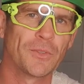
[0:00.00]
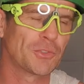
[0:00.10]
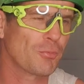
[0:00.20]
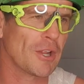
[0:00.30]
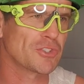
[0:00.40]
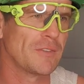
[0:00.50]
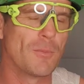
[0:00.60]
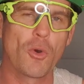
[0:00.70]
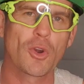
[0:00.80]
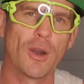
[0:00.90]
Disc brakes give
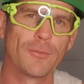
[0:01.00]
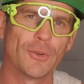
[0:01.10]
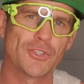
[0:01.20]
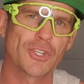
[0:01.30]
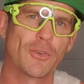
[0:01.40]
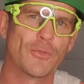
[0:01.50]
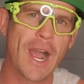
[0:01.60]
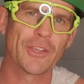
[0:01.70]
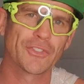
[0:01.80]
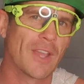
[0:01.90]
you more confidence. You go
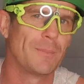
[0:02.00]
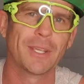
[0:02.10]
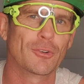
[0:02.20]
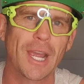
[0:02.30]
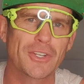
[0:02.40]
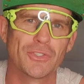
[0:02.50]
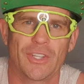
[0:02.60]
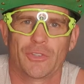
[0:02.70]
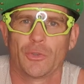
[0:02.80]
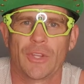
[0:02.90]
faster, have bigger crashes.
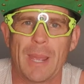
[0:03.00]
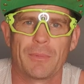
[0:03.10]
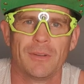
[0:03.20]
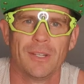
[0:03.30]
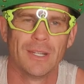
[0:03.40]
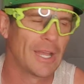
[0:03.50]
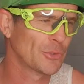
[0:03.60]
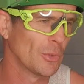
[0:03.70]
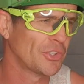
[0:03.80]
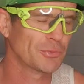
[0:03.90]
That's what's happening.
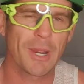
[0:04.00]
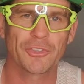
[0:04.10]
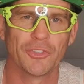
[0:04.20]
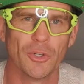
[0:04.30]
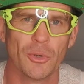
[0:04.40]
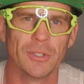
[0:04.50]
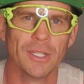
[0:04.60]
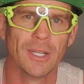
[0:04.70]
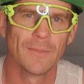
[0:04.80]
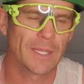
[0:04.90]
That's what disc brakes are doing.
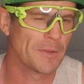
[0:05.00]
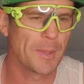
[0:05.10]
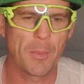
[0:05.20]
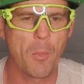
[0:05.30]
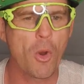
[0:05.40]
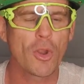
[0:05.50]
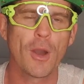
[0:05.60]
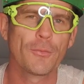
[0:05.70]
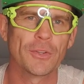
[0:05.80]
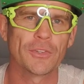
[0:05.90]
They give you more
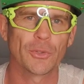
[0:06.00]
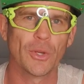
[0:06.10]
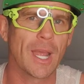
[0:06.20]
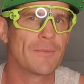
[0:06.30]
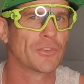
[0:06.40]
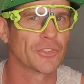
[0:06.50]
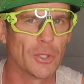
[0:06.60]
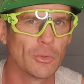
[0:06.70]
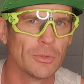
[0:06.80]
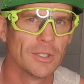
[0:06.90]
confidence. You don't have the
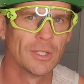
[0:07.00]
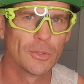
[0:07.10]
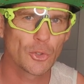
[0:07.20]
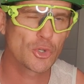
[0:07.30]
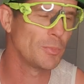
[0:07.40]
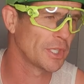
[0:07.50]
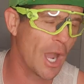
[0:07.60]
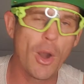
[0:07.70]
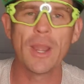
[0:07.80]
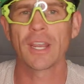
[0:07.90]
skill. You shouldn't be
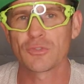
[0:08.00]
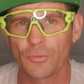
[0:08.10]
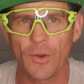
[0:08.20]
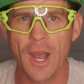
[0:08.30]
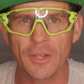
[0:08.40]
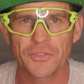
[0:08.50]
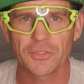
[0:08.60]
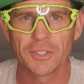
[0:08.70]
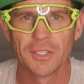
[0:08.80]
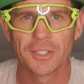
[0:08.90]
going extra
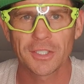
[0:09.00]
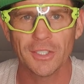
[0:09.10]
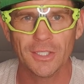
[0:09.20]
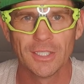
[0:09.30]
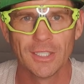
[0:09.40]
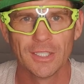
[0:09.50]
fast, you know?